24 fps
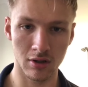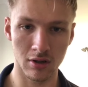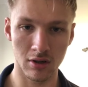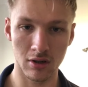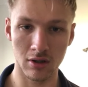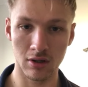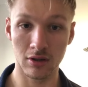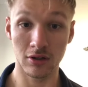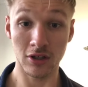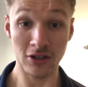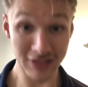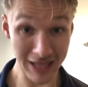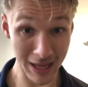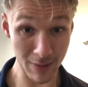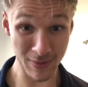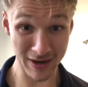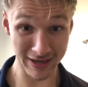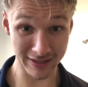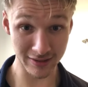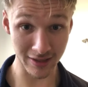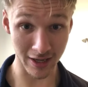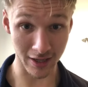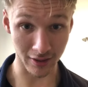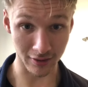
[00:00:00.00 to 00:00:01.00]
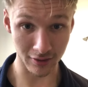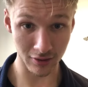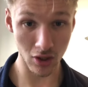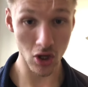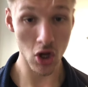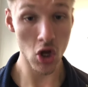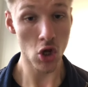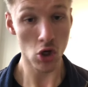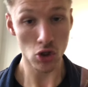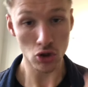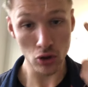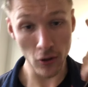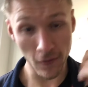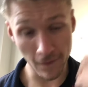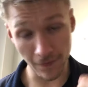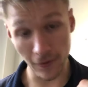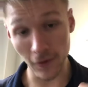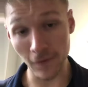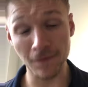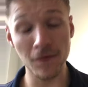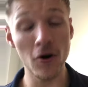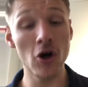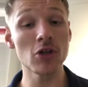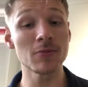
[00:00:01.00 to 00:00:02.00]
Does that make sense? So the
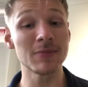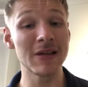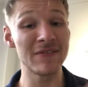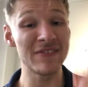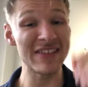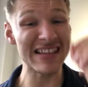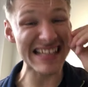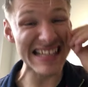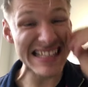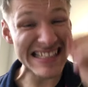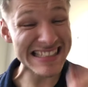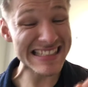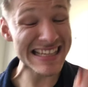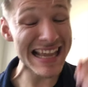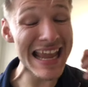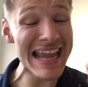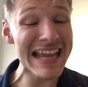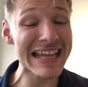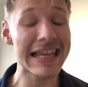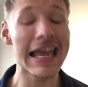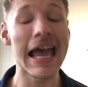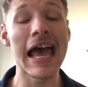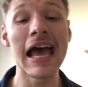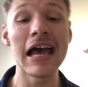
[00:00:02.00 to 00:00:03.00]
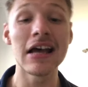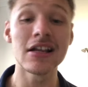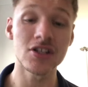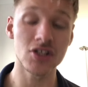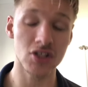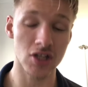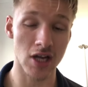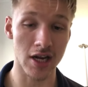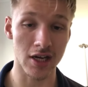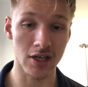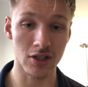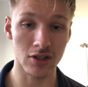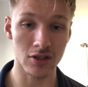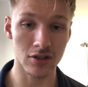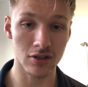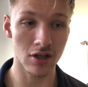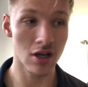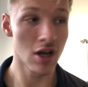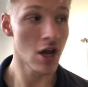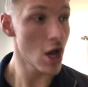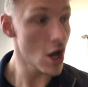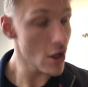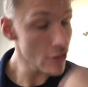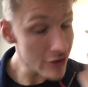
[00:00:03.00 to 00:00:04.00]
first belief is it can change.
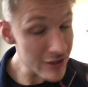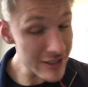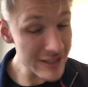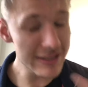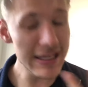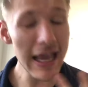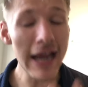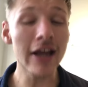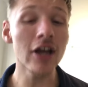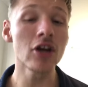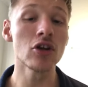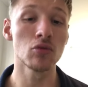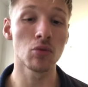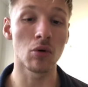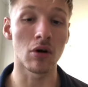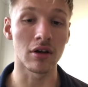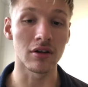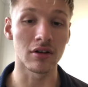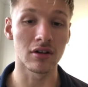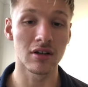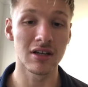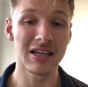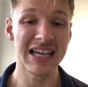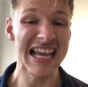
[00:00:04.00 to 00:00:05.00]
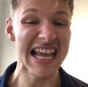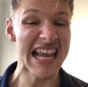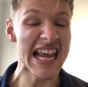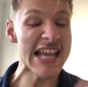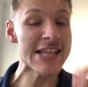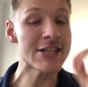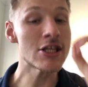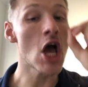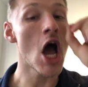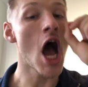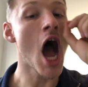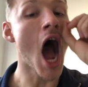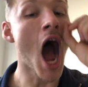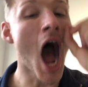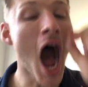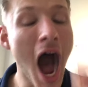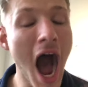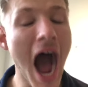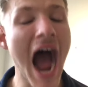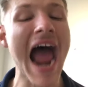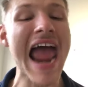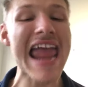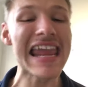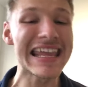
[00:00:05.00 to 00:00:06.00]
The second one is
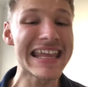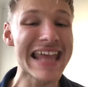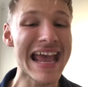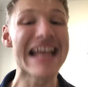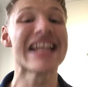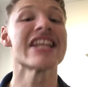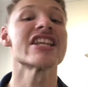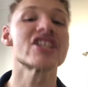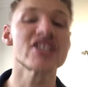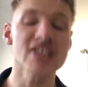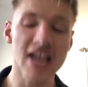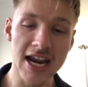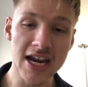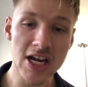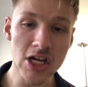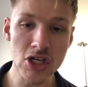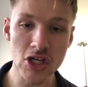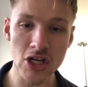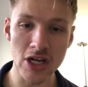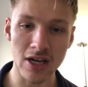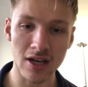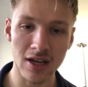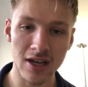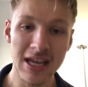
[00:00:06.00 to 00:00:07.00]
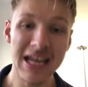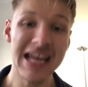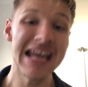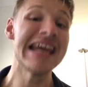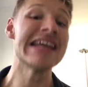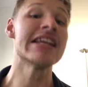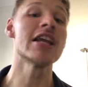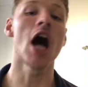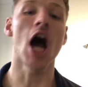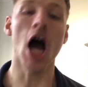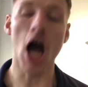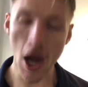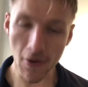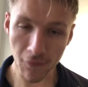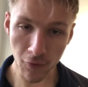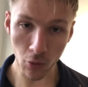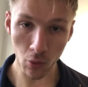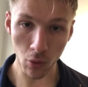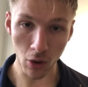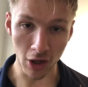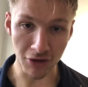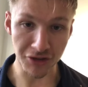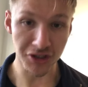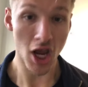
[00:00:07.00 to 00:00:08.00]
I can change it. In other
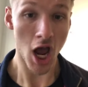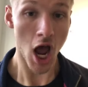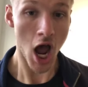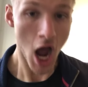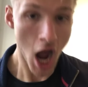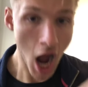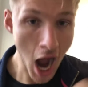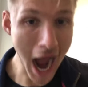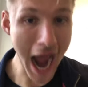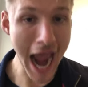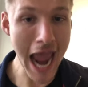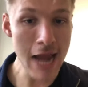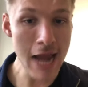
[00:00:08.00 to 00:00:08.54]
words, I